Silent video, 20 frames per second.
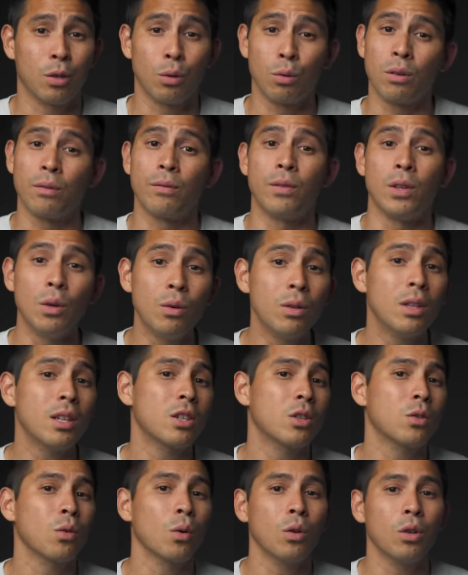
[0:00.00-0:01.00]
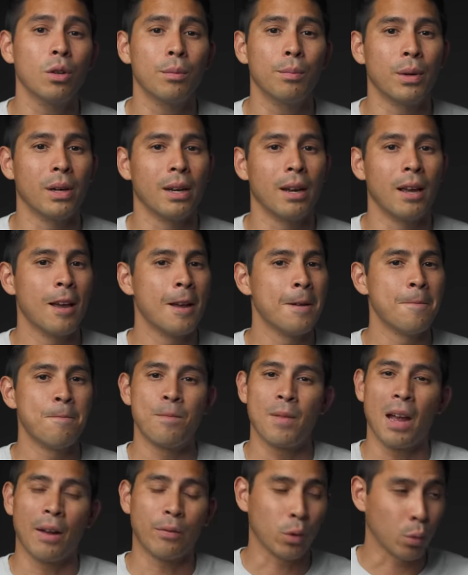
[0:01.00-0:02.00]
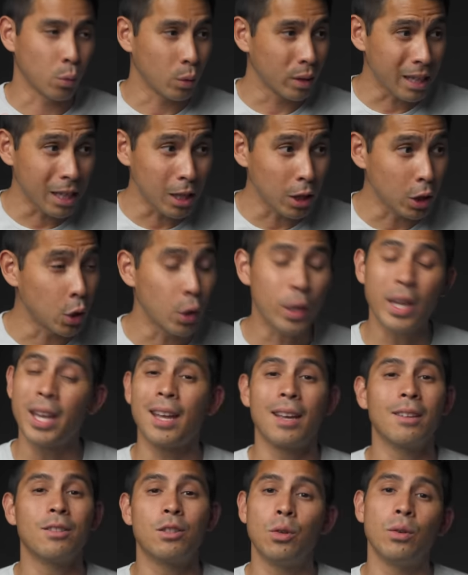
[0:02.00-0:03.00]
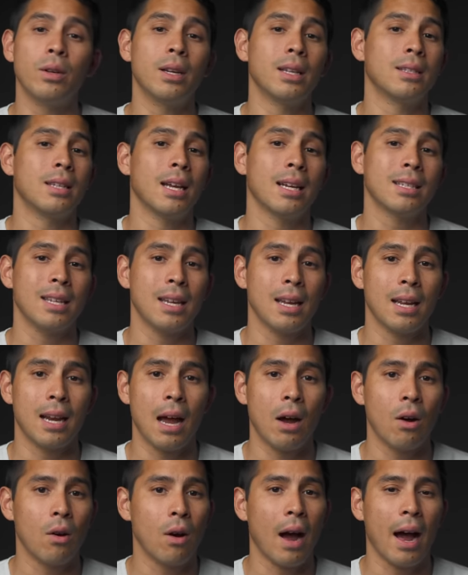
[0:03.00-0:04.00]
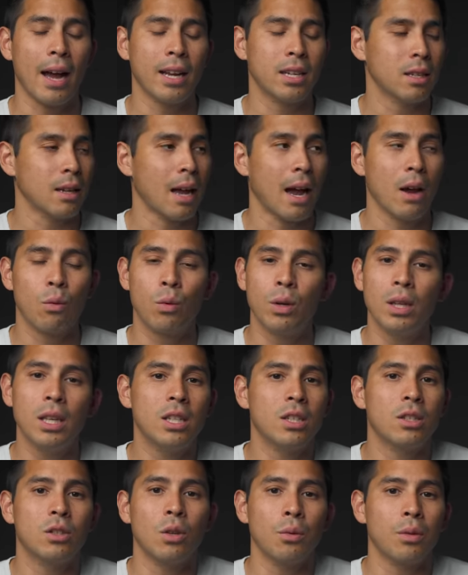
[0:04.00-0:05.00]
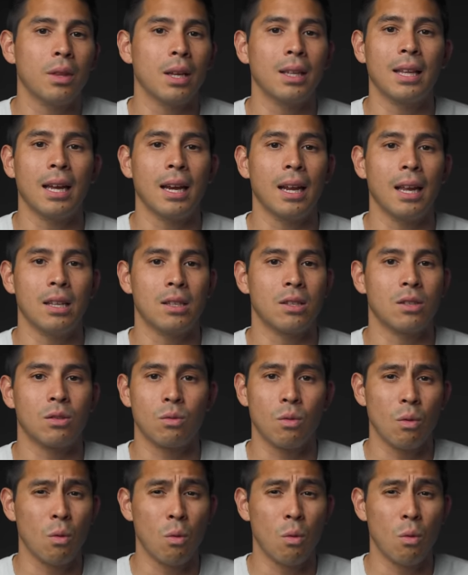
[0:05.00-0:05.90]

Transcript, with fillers: to review this stroller, but after really looking into it and testing it out, I really just don't think that it's